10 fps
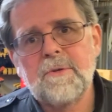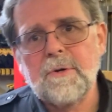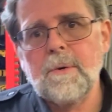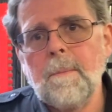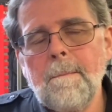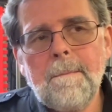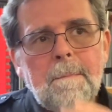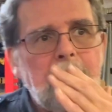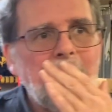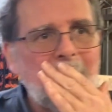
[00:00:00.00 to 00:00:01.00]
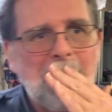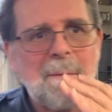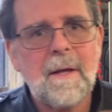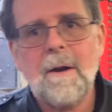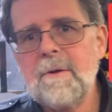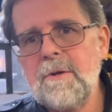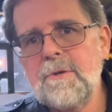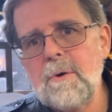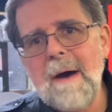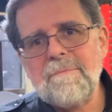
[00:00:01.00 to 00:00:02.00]
too, you
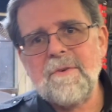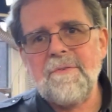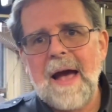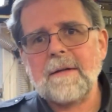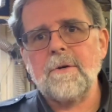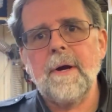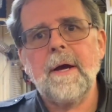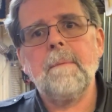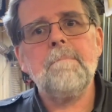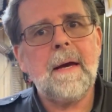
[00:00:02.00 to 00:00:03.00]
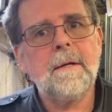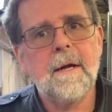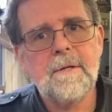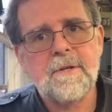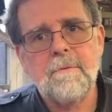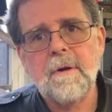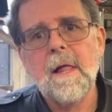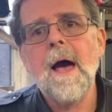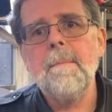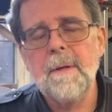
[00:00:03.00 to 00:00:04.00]
do have to factor in maintenance and
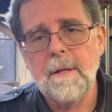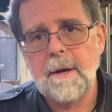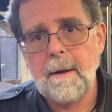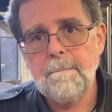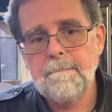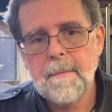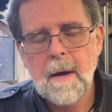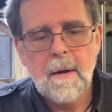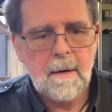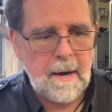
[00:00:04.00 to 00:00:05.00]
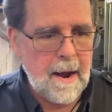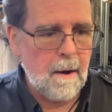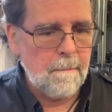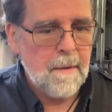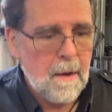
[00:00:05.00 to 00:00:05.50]
reliability. Now,